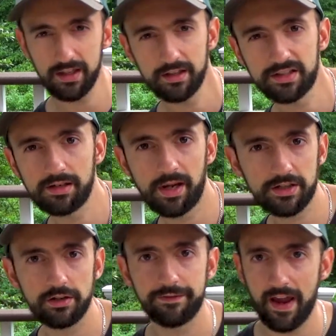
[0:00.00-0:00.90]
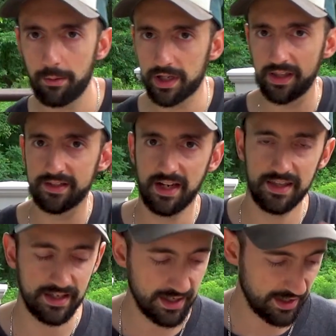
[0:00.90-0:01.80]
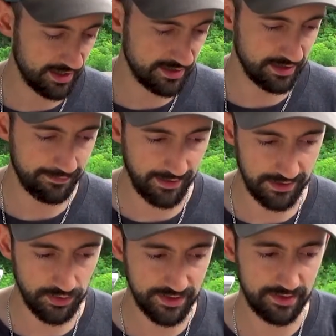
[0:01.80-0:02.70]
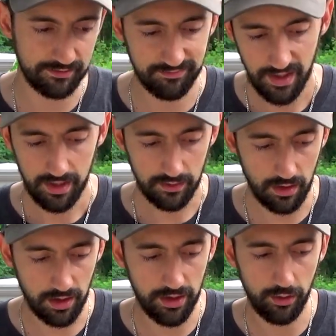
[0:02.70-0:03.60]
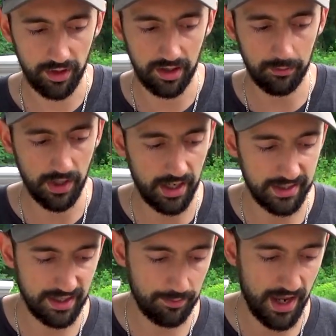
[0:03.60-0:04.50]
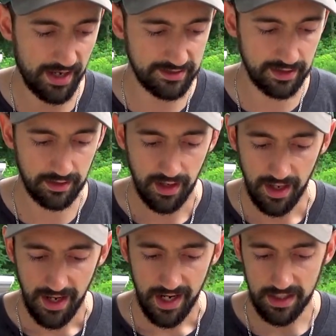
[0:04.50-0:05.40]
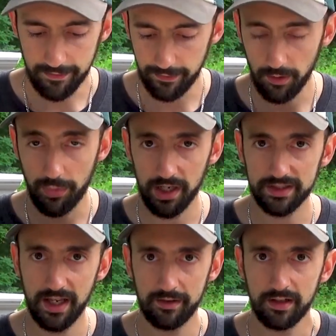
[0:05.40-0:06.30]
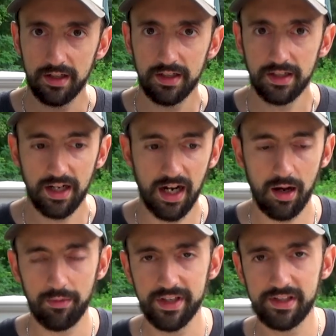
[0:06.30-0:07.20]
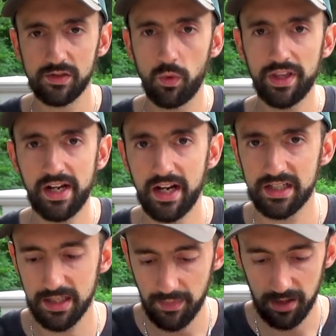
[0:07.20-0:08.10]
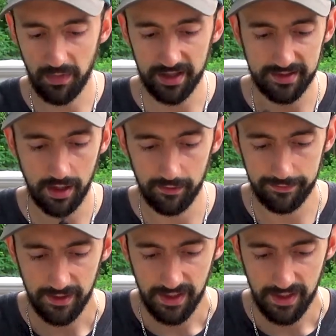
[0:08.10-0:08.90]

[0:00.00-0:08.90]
There's some extra fabric on the side that kind of hits you in the face, so it's a little annoying, but I can get past it. And then for a bug net, this is one that I actually made myself,